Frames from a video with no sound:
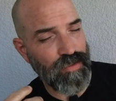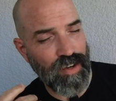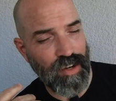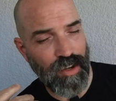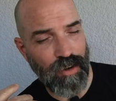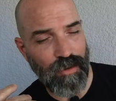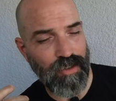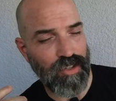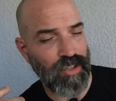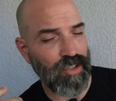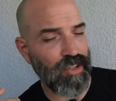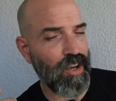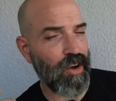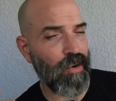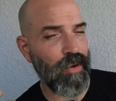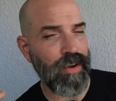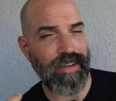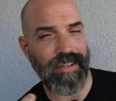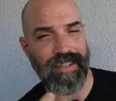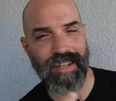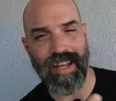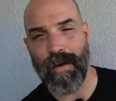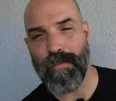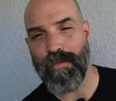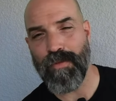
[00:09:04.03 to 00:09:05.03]
video to go
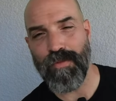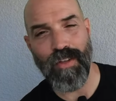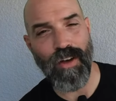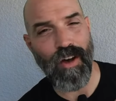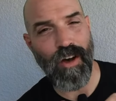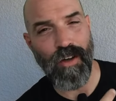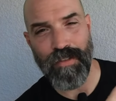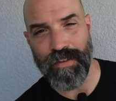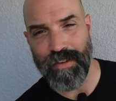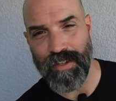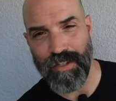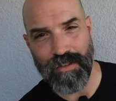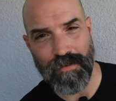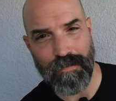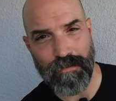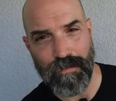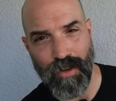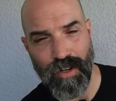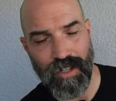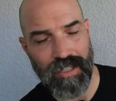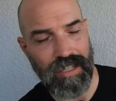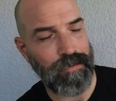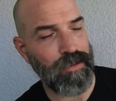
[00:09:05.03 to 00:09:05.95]
in depth with all these books.